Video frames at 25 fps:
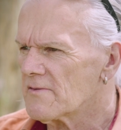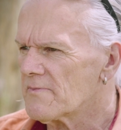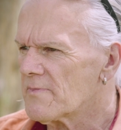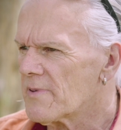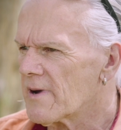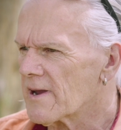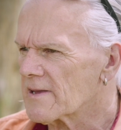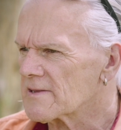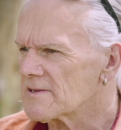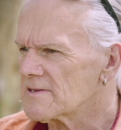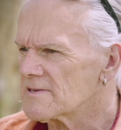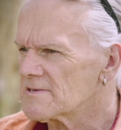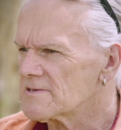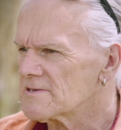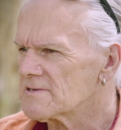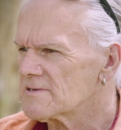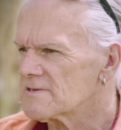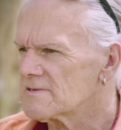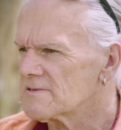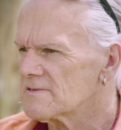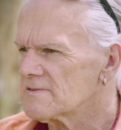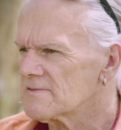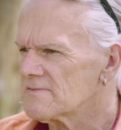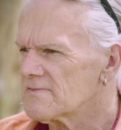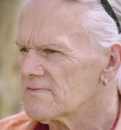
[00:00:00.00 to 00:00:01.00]
of
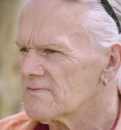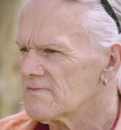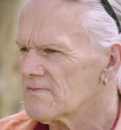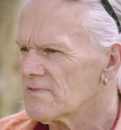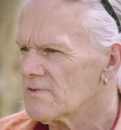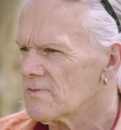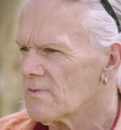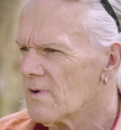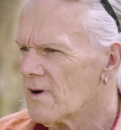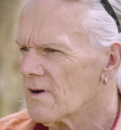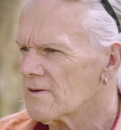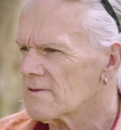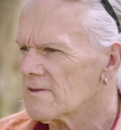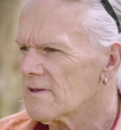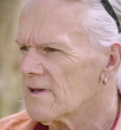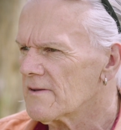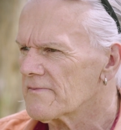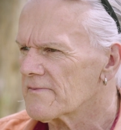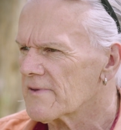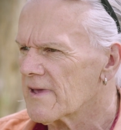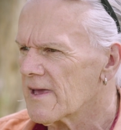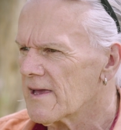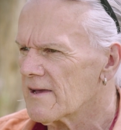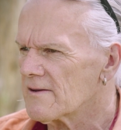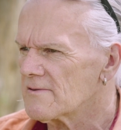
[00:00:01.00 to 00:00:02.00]
practice for
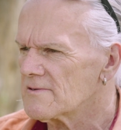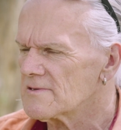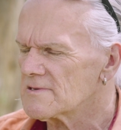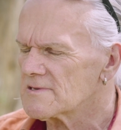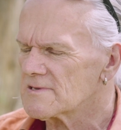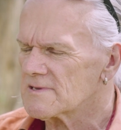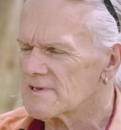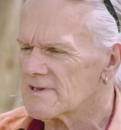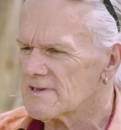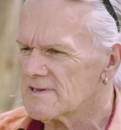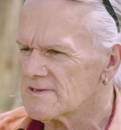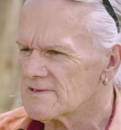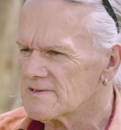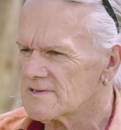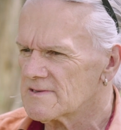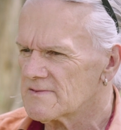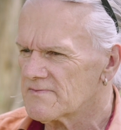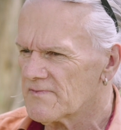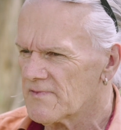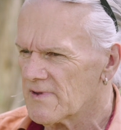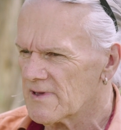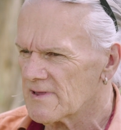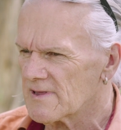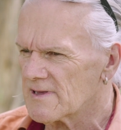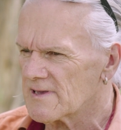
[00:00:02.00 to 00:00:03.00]
wildlife carers is
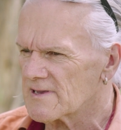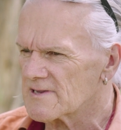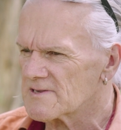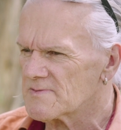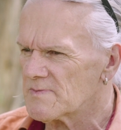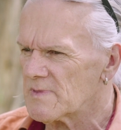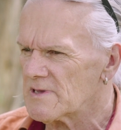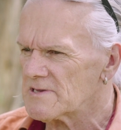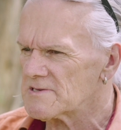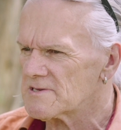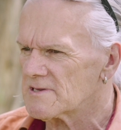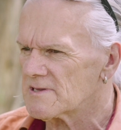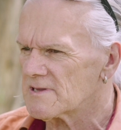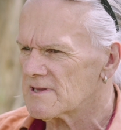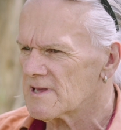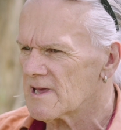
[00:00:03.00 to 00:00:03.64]
fairly explicit.